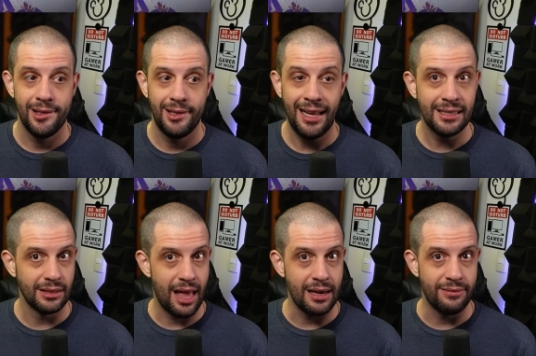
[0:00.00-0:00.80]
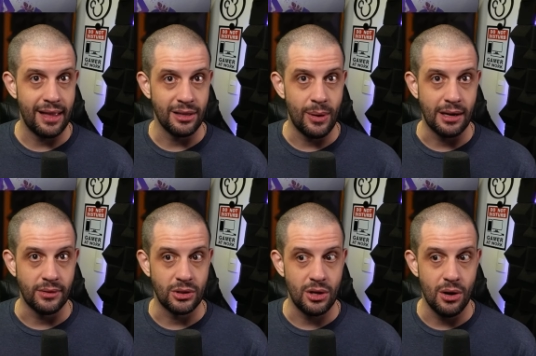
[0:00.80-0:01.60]
That's a lot of value out of
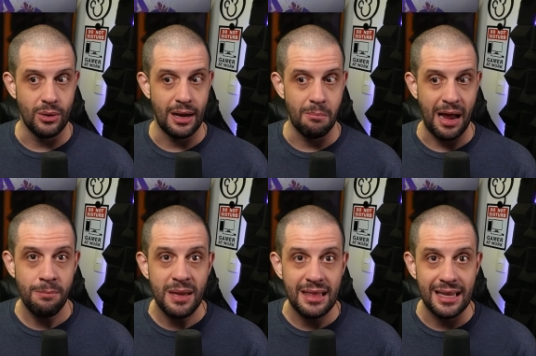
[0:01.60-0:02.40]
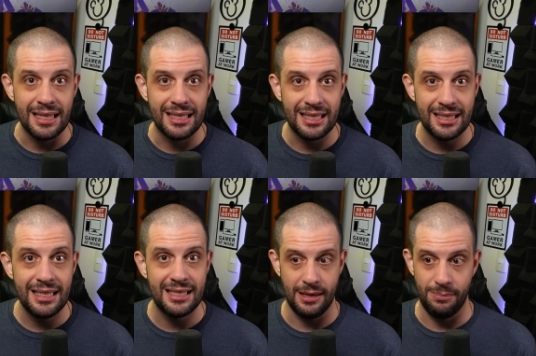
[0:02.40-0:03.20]
a stone, and might be the
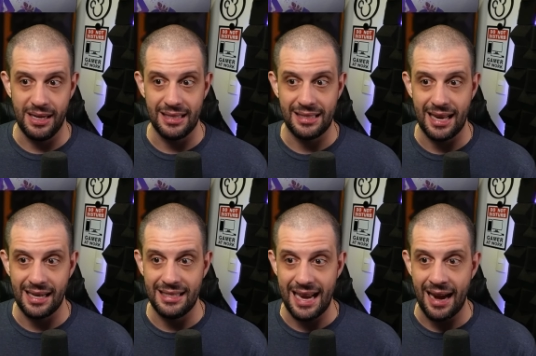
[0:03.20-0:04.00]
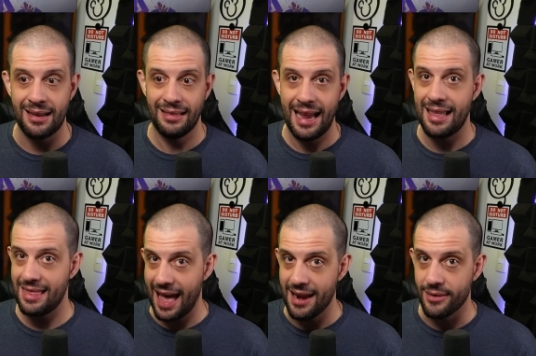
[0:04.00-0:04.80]
consistency piece that a deck like
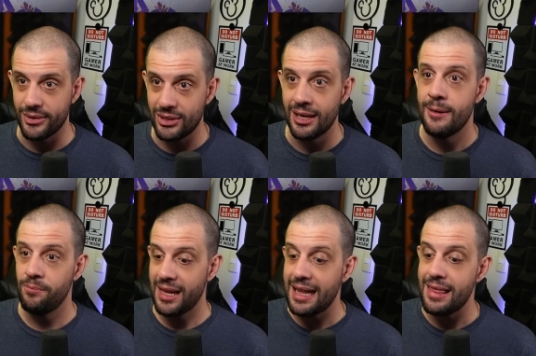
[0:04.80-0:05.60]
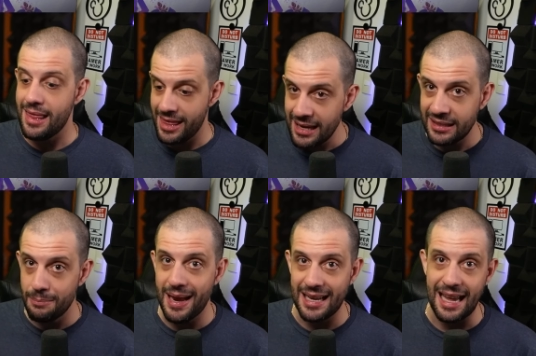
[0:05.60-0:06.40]
Thanos in this
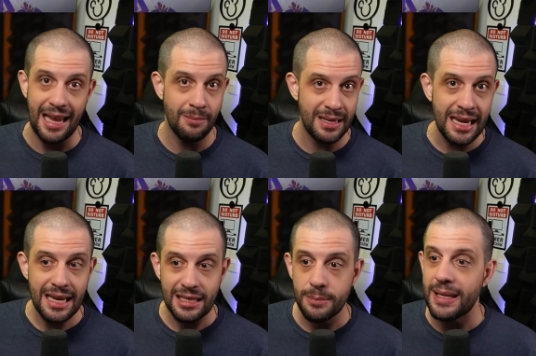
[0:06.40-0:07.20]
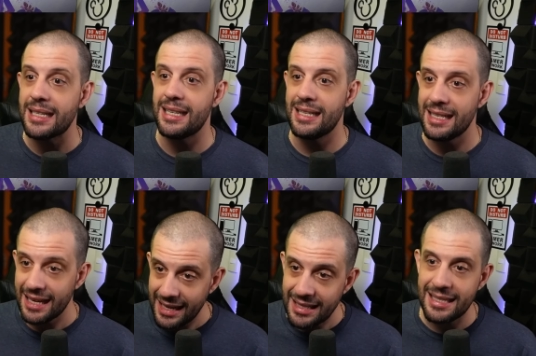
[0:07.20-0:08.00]
metagame needs, because it
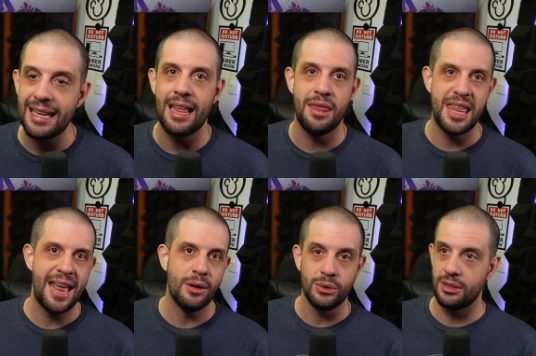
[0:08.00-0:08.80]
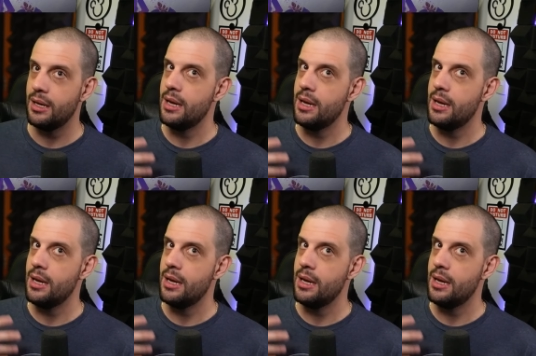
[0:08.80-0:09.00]
needs to get Thanos